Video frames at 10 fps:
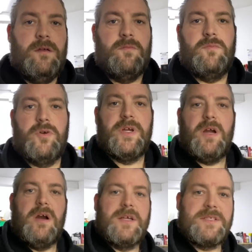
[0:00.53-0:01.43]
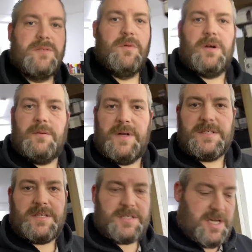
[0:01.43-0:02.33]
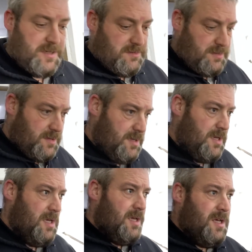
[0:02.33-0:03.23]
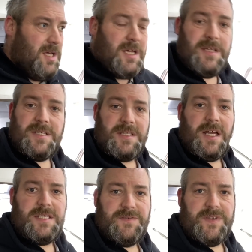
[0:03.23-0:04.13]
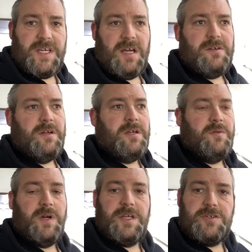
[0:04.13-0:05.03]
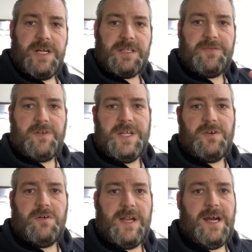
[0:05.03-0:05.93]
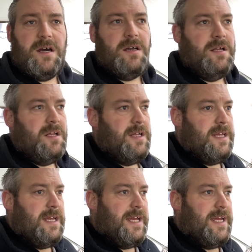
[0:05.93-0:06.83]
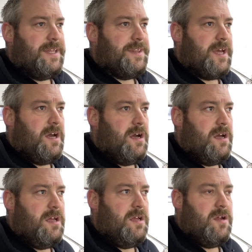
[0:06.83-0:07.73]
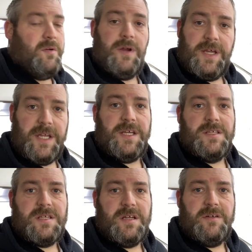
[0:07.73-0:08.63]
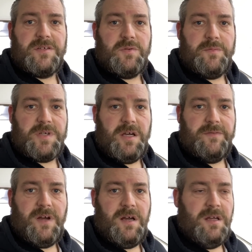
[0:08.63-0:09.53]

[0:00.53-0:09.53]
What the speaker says: Morning guys, welcome back to the channel. In today's video we're going to drag the free door out and we're going to get the interior swapped over